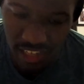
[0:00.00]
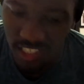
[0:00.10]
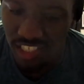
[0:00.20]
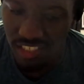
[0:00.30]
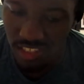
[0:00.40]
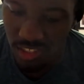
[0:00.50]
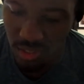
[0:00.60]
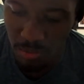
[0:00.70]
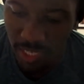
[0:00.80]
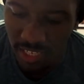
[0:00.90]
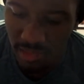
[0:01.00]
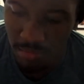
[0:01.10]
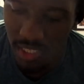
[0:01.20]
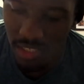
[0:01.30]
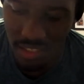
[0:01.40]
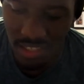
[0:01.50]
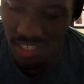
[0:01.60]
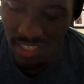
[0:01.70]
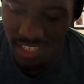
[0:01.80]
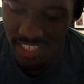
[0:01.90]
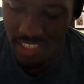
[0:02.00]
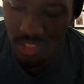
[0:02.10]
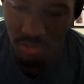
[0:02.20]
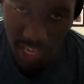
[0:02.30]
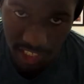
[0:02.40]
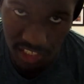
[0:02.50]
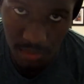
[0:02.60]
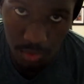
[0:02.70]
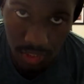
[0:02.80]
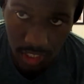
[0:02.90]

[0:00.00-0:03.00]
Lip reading: down, it doesn't look so bad, but it just rises up with